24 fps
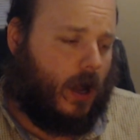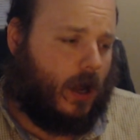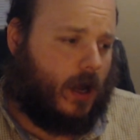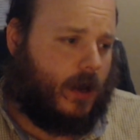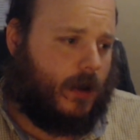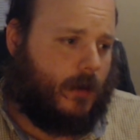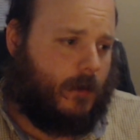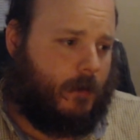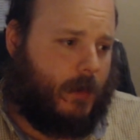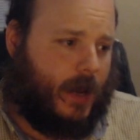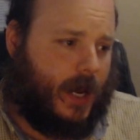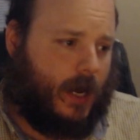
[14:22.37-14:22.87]

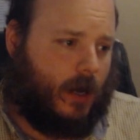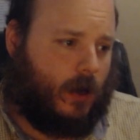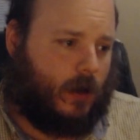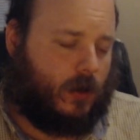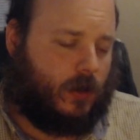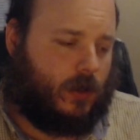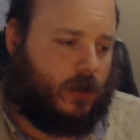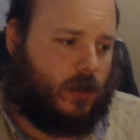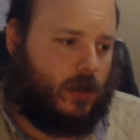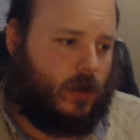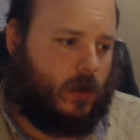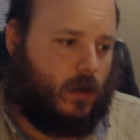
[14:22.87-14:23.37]

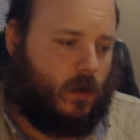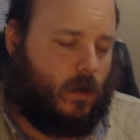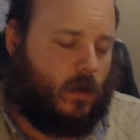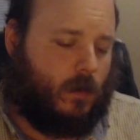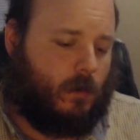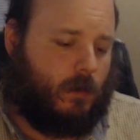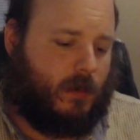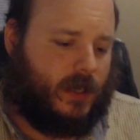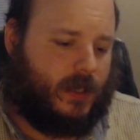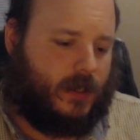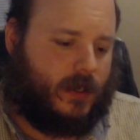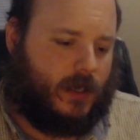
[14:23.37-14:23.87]
compared to
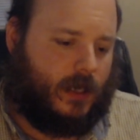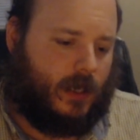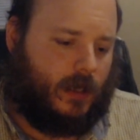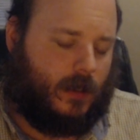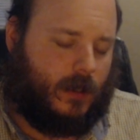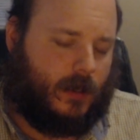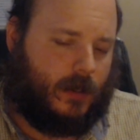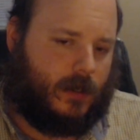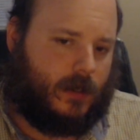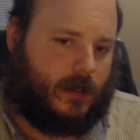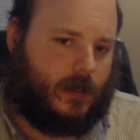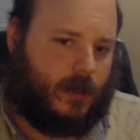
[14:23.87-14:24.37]

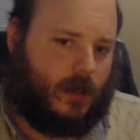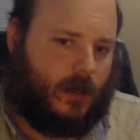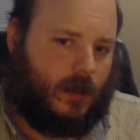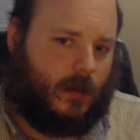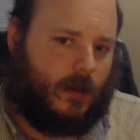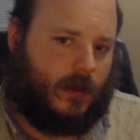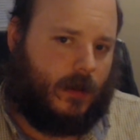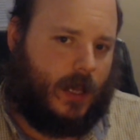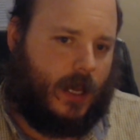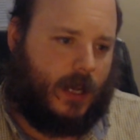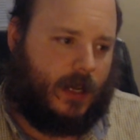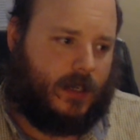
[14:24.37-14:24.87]
Bacillus
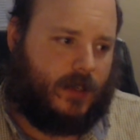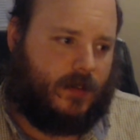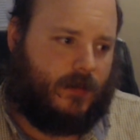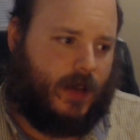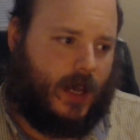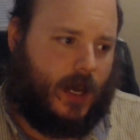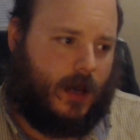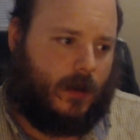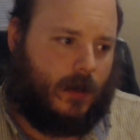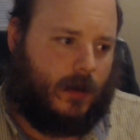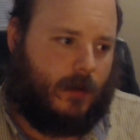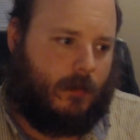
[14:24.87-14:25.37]
that is
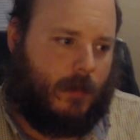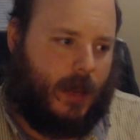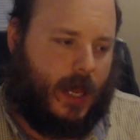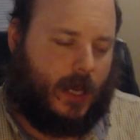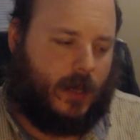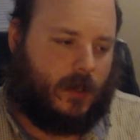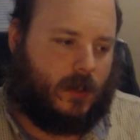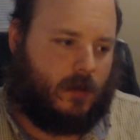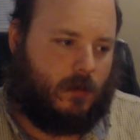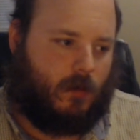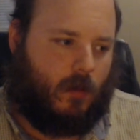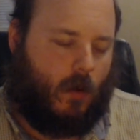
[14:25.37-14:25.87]
found in
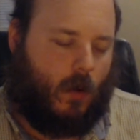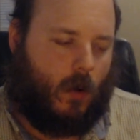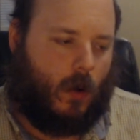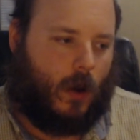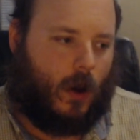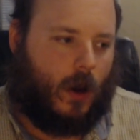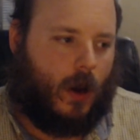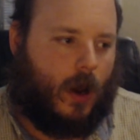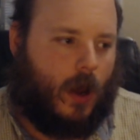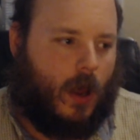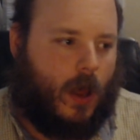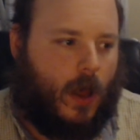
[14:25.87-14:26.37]

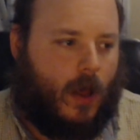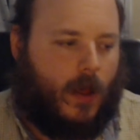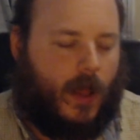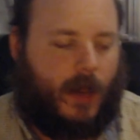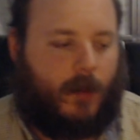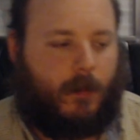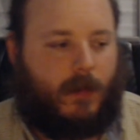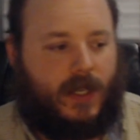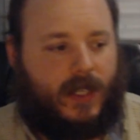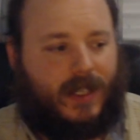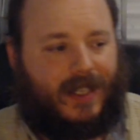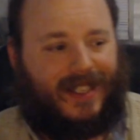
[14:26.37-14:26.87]
Megaspore,
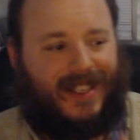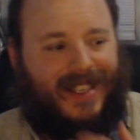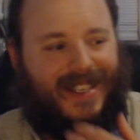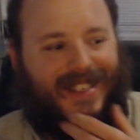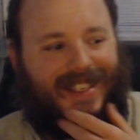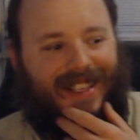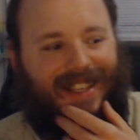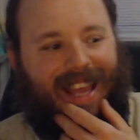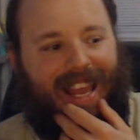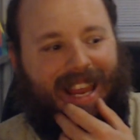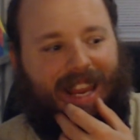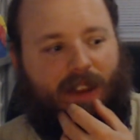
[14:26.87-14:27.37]
like
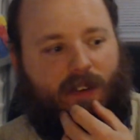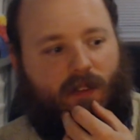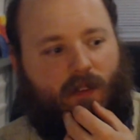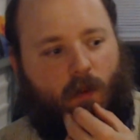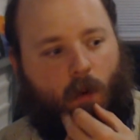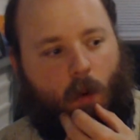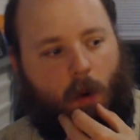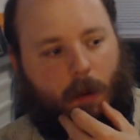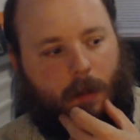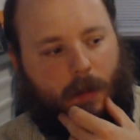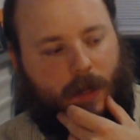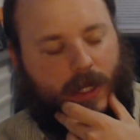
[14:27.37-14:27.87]
Bacillus
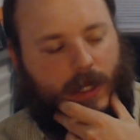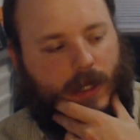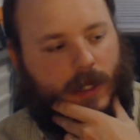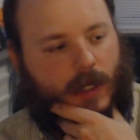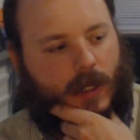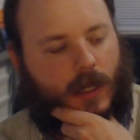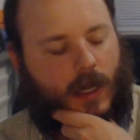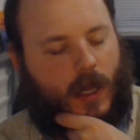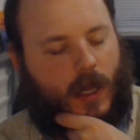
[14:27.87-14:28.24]
licheniformis.